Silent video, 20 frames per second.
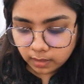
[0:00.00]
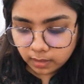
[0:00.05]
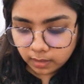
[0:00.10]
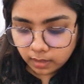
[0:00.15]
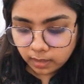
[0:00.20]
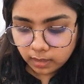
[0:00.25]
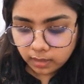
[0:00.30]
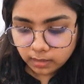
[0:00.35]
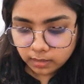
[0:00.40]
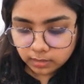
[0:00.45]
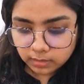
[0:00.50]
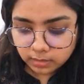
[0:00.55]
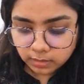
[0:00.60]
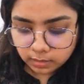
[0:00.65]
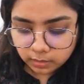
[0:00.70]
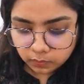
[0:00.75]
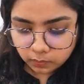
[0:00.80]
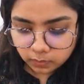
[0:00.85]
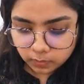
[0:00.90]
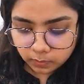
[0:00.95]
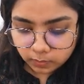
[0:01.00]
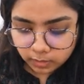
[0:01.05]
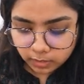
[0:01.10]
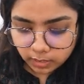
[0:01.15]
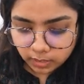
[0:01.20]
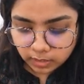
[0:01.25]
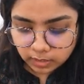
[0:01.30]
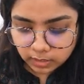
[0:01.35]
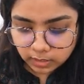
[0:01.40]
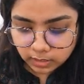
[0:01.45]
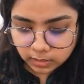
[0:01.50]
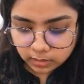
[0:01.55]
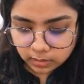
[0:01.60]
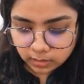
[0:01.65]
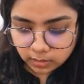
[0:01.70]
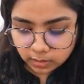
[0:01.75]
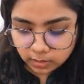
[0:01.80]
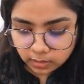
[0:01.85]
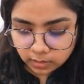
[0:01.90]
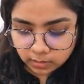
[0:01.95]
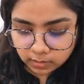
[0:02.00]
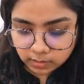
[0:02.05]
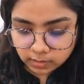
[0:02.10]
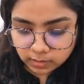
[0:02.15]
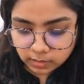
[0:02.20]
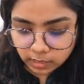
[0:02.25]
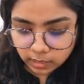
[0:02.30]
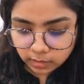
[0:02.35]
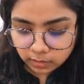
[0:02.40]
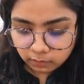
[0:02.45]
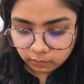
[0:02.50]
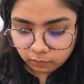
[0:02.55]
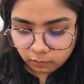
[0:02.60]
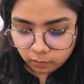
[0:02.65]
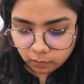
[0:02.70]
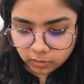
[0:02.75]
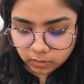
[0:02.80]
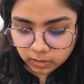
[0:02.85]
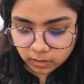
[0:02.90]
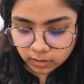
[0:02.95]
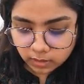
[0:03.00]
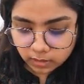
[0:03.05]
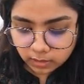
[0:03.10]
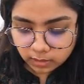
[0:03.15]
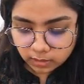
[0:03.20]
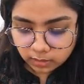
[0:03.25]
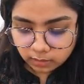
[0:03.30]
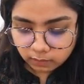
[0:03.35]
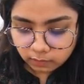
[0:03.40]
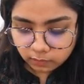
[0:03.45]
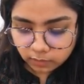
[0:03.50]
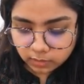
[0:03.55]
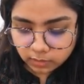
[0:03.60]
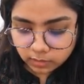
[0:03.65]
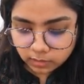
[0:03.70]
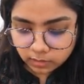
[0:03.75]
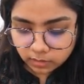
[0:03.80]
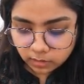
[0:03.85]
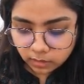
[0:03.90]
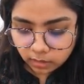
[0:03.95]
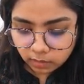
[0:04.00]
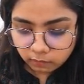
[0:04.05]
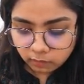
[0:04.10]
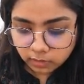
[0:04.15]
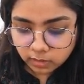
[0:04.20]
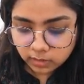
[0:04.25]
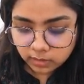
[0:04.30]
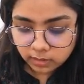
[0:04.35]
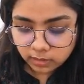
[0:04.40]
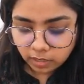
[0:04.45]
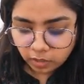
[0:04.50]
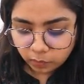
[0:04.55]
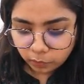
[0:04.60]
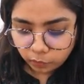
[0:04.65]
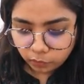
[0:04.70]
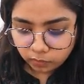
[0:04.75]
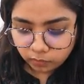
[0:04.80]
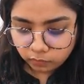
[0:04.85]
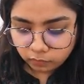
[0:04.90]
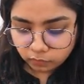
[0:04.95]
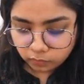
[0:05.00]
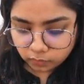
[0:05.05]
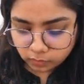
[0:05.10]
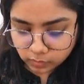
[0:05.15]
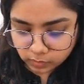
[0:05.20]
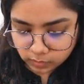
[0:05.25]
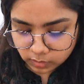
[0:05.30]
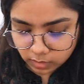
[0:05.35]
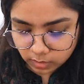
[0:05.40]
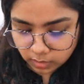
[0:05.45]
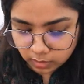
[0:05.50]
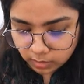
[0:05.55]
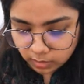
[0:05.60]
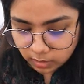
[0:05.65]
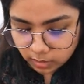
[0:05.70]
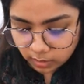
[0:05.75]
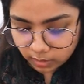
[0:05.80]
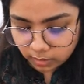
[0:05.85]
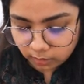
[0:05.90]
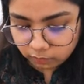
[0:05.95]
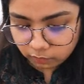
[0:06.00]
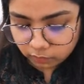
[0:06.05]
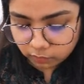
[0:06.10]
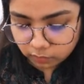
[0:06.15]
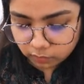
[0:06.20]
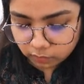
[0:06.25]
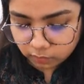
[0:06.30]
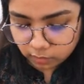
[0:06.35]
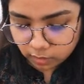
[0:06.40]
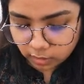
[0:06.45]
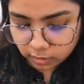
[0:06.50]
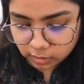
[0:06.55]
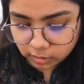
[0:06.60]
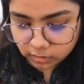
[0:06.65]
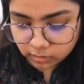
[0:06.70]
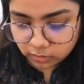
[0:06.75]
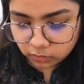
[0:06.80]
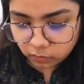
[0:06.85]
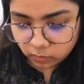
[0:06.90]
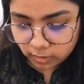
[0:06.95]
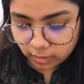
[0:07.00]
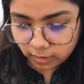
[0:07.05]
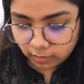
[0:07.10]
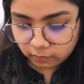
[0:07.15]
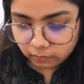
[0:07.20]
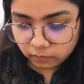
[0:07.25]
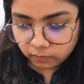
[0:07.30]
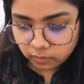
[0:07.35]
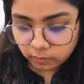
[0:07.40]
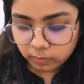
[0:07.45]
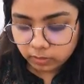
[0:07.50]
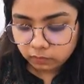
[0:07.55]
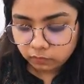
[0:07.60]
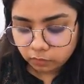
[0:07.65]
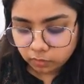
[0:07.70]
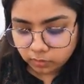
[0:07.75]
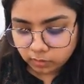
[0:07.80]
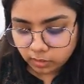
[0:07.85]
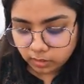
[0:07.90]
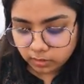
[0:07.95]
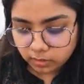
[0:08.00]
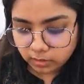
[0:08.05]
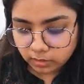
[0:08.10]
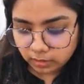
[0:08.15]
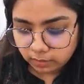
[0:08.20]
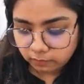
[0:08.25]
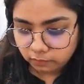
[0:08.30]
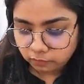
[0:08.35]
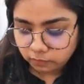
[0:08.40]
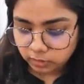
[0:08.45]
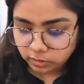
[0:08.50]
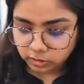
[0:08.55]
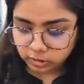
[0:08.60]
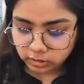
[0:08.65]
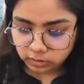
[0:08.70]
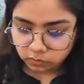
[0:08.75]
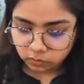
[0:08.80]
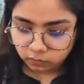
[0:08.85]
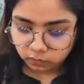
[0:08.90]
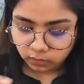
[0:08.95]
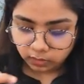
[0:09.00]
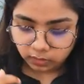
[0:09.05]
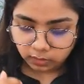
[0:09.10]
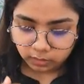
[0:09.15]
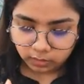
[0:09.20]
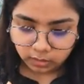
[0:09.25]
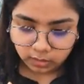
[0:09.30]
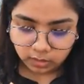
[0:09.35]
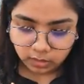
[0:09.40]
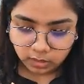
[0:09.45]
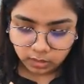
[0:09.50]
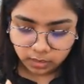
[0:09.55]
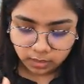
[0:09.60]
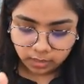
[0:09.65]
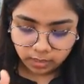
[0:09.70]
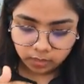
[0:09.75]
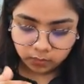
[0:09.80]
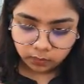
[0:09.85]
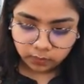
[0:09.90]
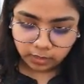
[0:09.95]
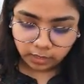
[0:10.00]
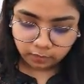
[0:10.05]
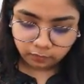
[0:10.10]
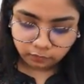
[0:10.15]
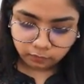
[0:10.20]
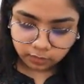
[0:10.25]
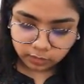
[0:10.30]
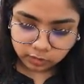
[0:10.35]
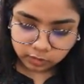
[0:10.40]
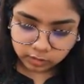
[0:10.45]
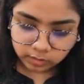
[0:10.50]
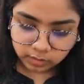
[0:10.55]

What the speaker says: and it will be 18 sine 40 in the vertically upward force. And for that reaction, it will have, I mean, for that friction over here, it will have friction